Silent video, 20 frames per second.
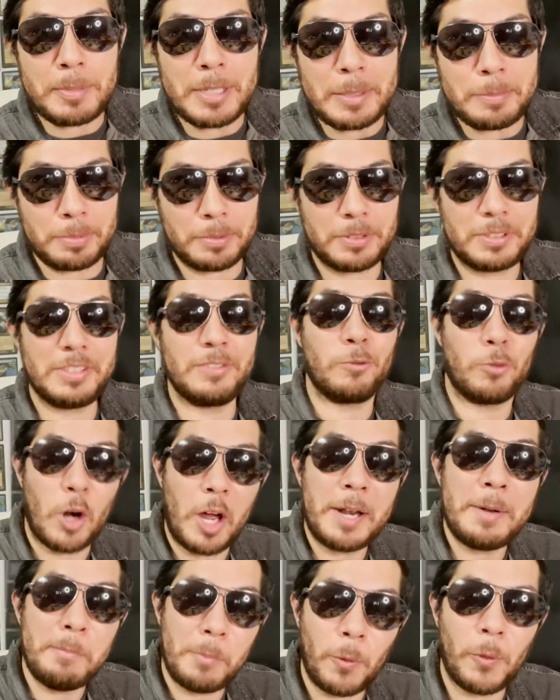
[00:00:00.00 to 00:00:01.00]
people to
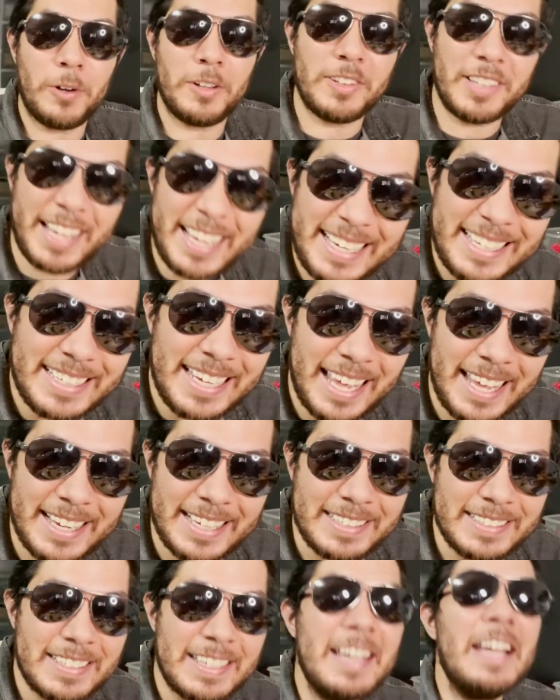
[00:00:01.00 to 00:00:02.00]
run more land
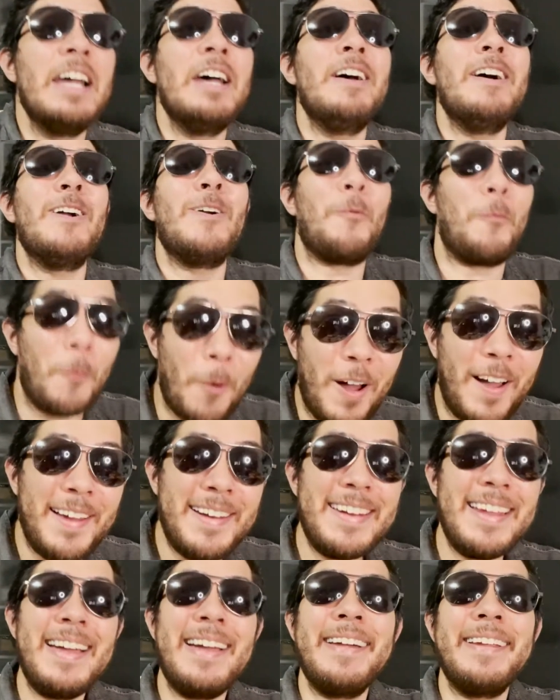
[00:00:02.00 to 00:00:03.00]
hate.
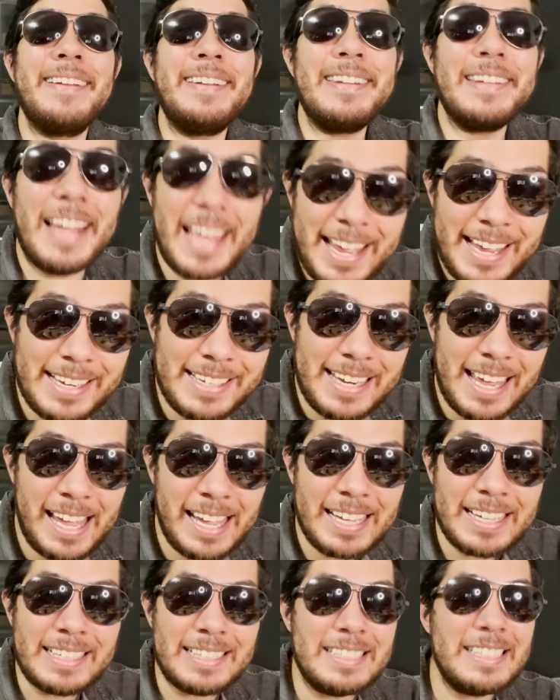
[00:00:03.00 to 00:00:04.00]
Run land
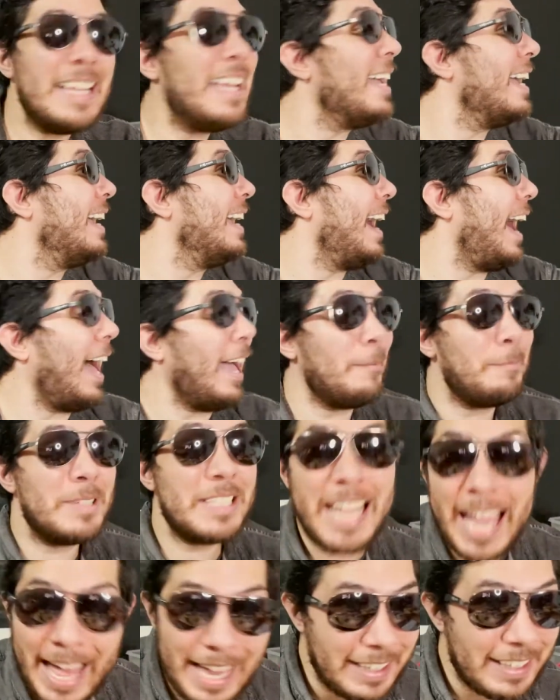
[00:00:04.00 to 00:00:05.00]
hate. I'm
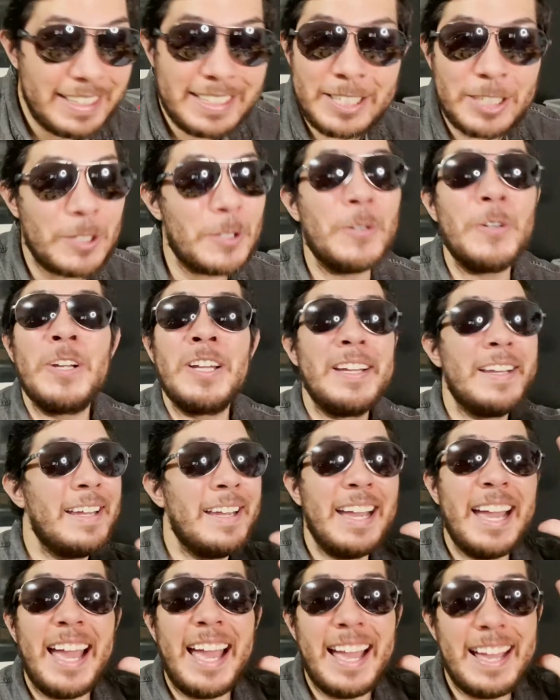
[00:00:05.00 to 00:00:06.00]
telling you,
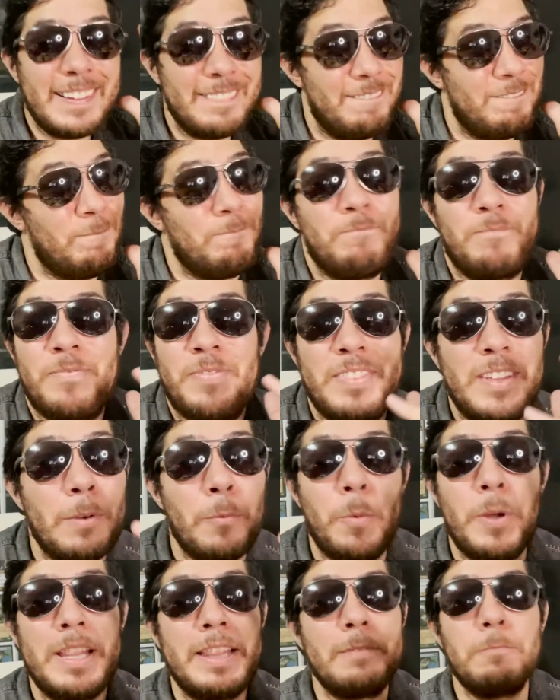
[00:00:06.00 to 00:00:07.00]

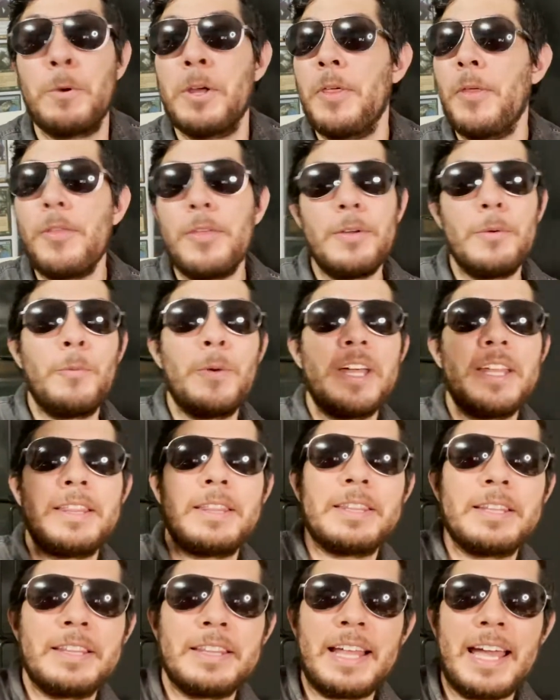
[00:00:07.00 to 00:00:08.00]
with
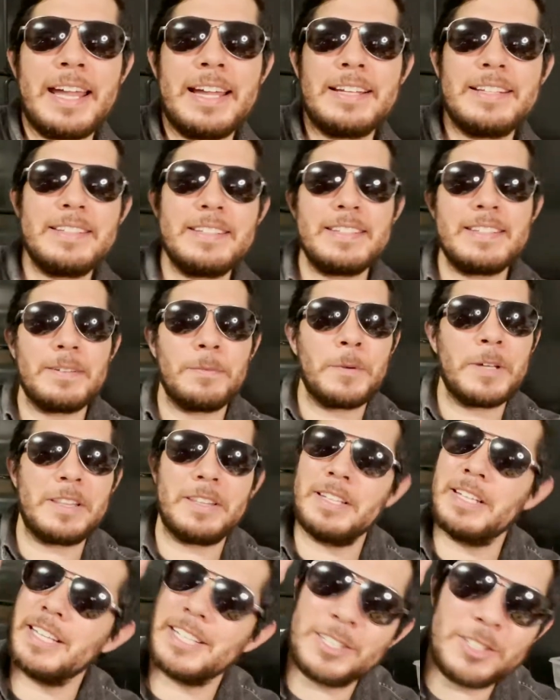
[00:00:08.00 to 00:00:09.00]
lands,
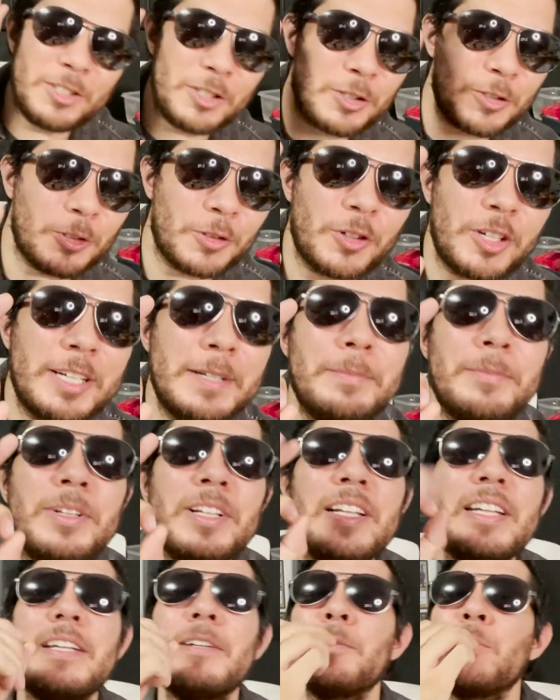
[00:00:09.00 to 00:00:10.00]
with
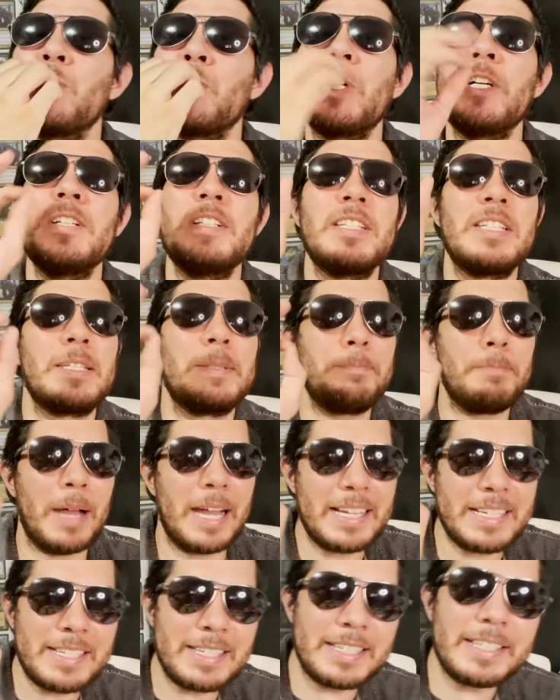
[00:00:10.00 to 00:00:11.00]
extremely
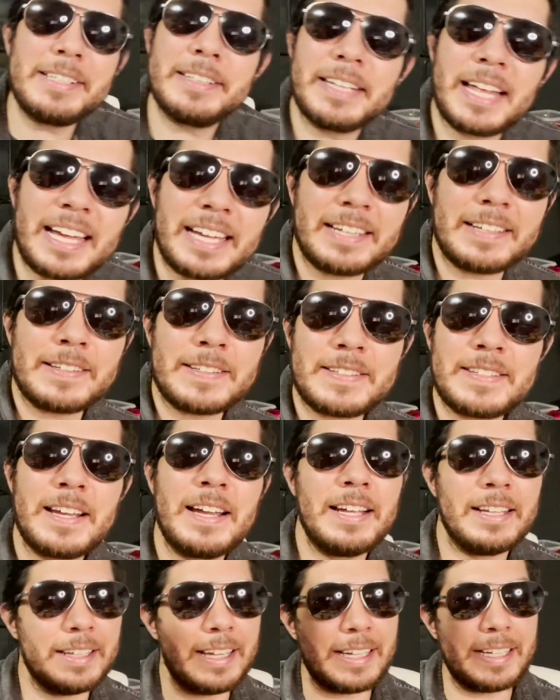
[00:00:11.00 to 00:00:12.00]
spicy lands
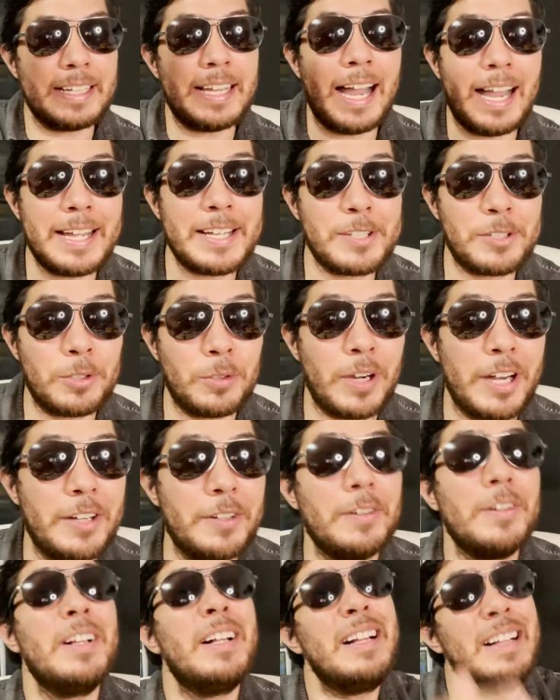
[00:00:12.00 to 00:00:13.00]
like Gaia's
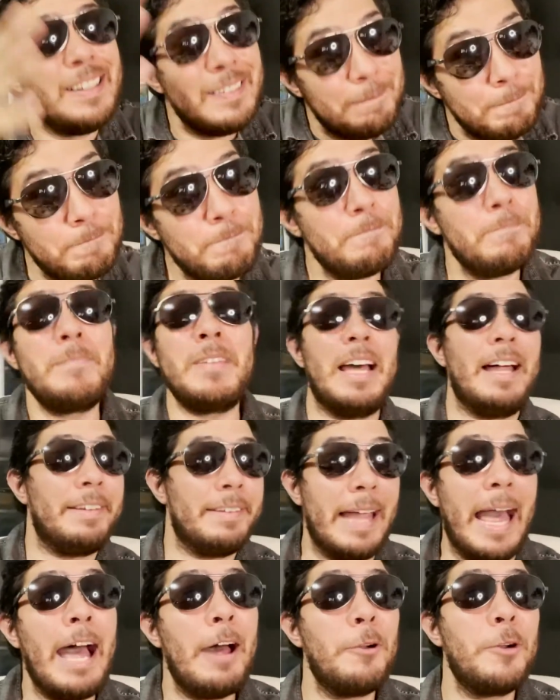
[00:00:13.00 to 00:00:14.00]
Cradle
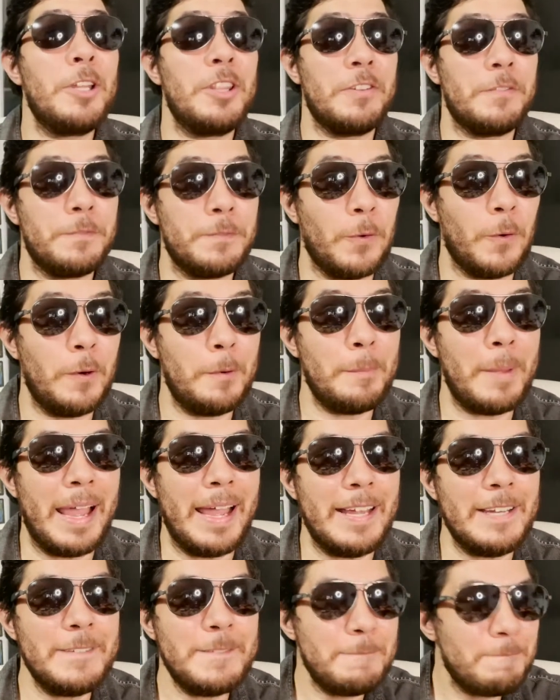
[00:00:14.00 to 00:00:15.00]
allowed in the
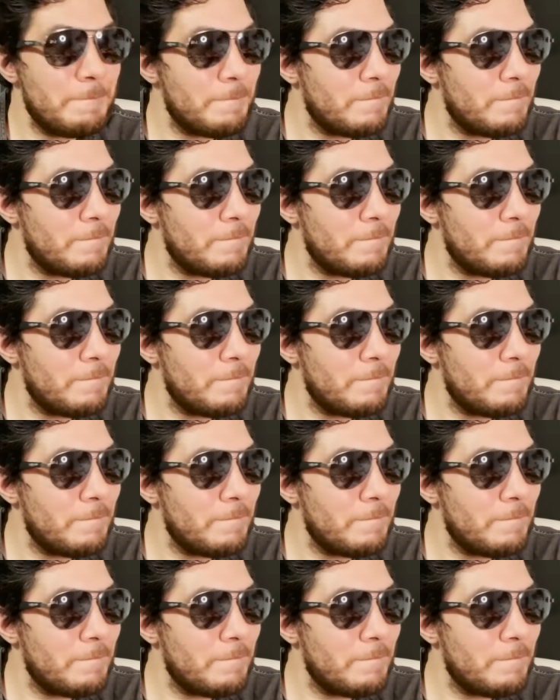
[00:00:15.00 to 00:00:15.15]
format,